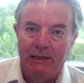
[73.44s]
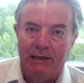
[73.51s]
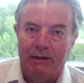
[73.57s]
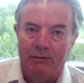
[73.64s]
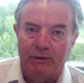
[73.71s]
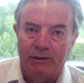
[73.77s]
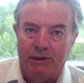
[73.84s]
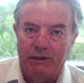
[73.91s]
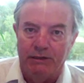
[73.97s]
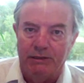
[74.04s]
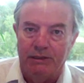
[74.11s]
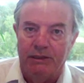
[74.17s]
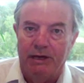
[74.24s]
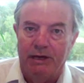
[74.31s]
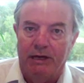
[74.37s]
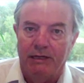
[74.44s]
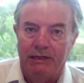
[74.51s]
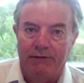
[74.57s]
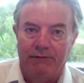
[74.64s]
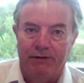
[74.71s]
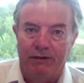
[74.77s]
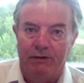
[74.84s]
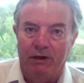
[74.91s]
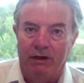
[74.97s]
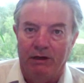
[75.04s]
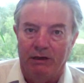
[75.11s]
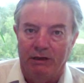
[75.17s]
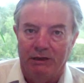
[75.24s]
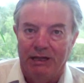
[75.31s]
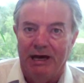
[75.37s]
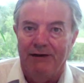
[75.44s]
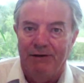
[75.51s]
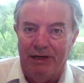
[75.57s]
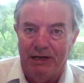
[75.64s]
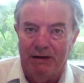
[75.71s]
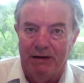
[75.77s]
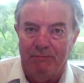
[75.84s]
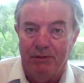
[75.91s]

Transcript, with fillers: Uh, we're starting to see activity uh, livening